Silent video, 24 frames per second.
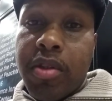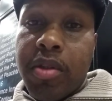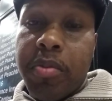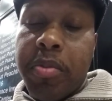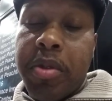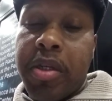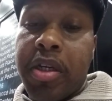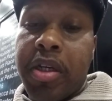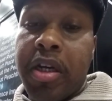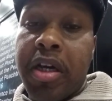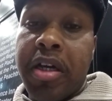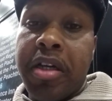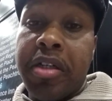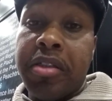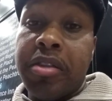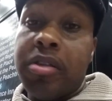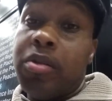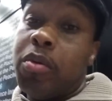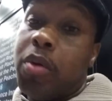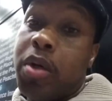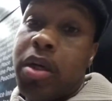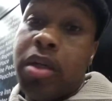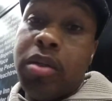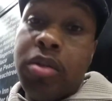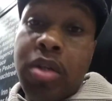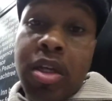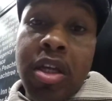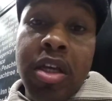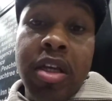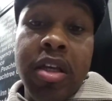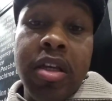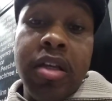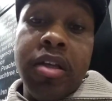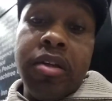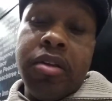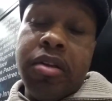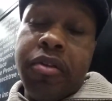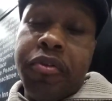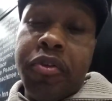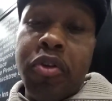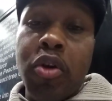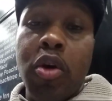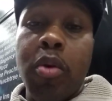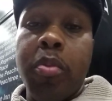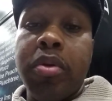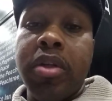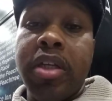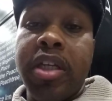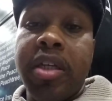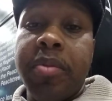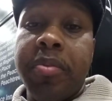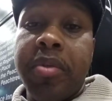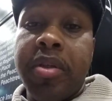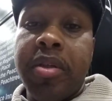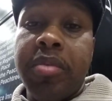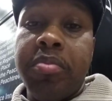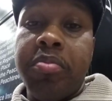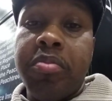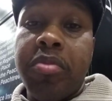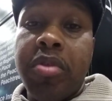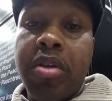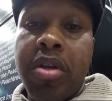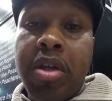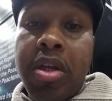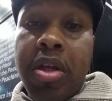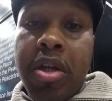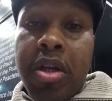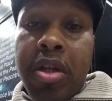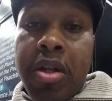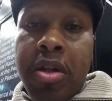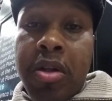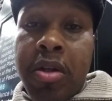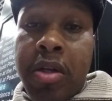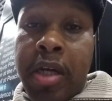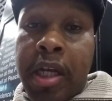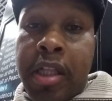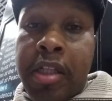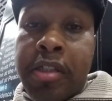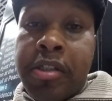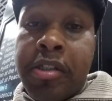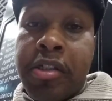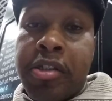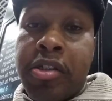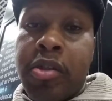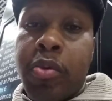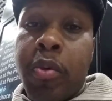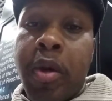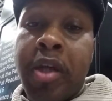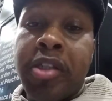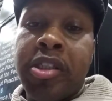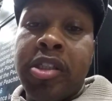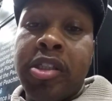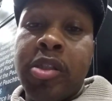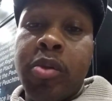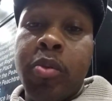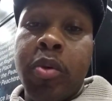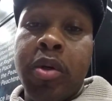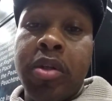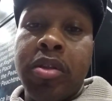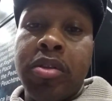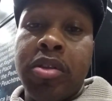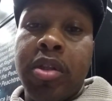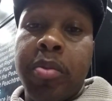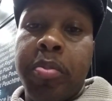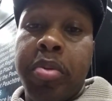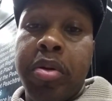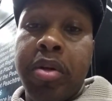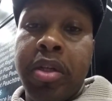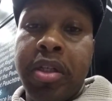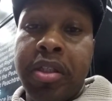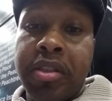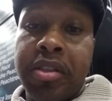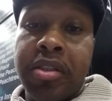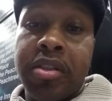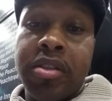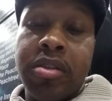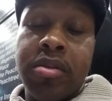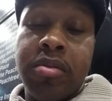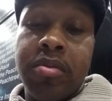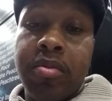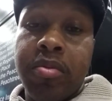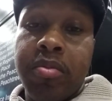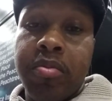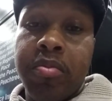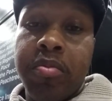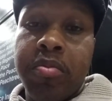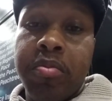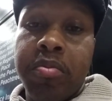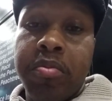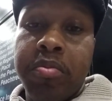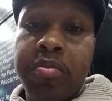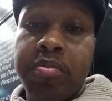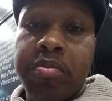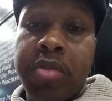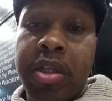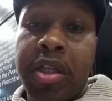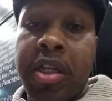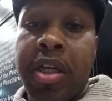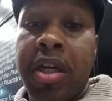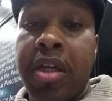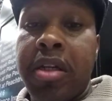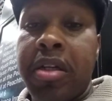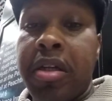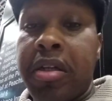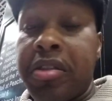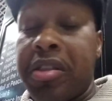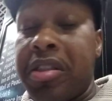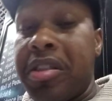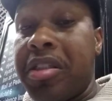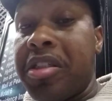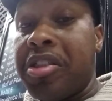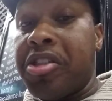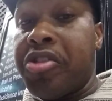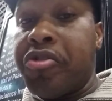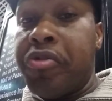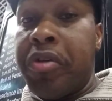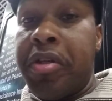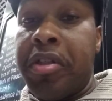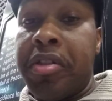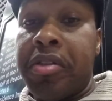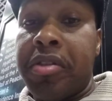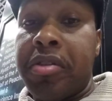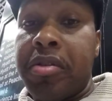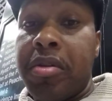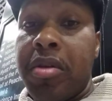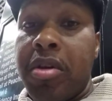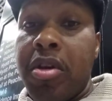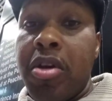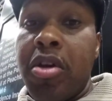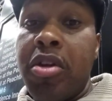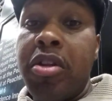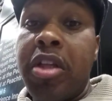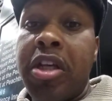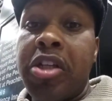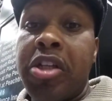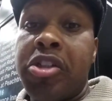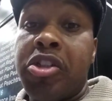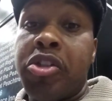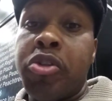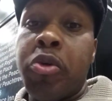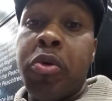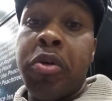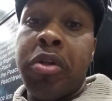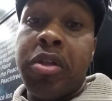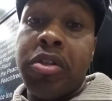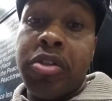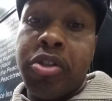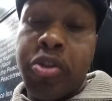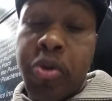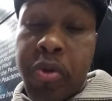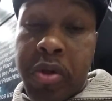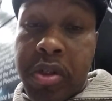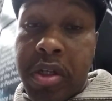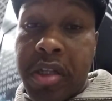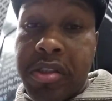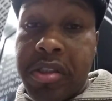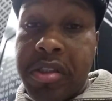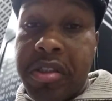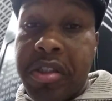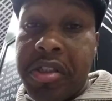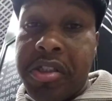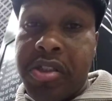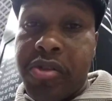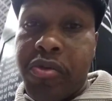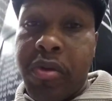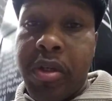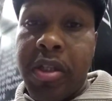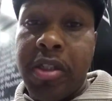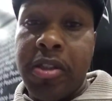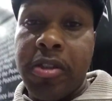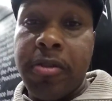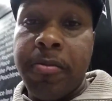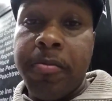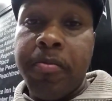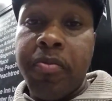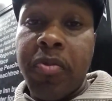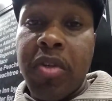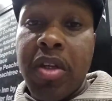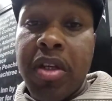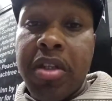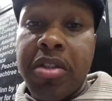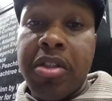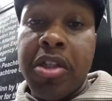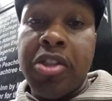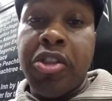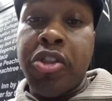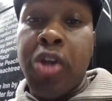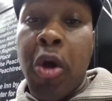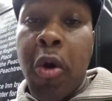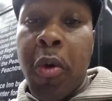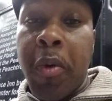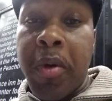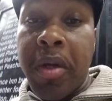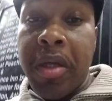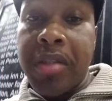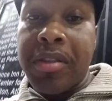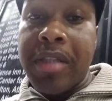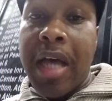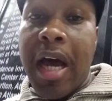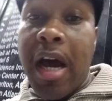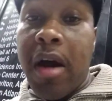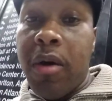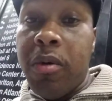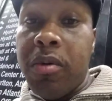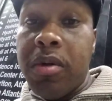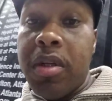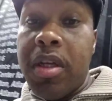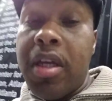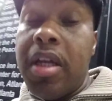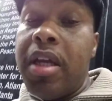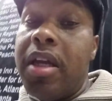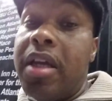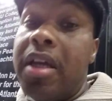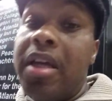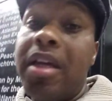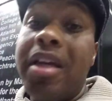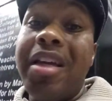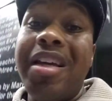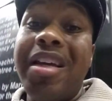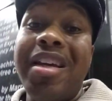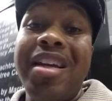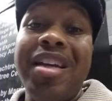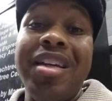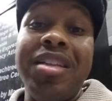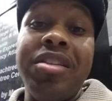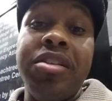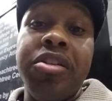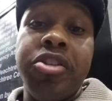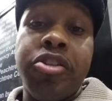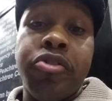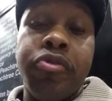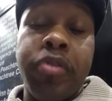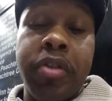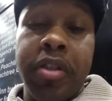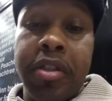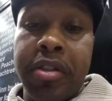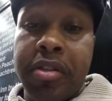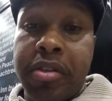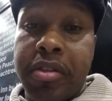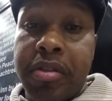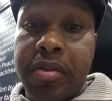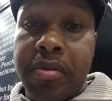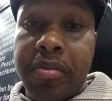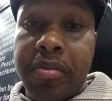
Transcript: Because, well, if you don't believe me, look at the situation with the police. They're killing us in the streets. They're shooting us in the streets. They're choking us out in the streets.